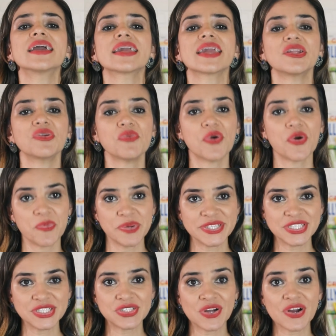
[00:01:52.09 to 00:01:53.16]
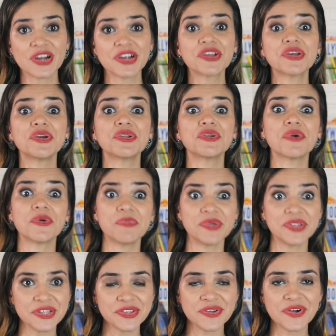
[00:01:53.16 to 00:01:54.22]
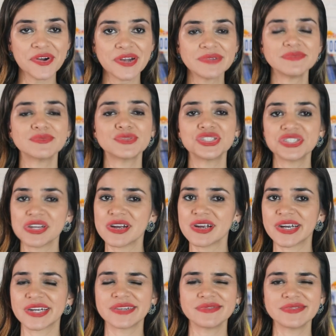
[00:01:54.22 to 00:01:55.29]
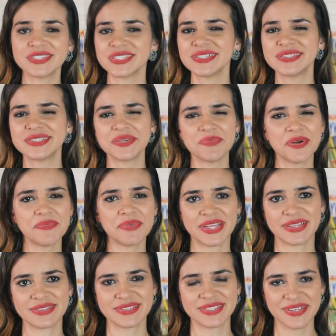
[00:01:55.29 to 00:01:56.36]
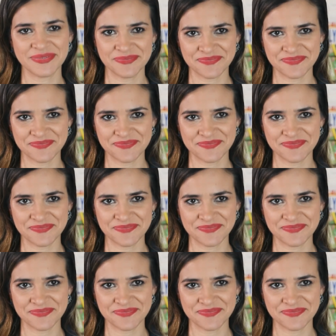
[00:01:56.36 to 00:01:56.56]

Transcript: Can you open the door? Could you open the door? Sure, just a moment.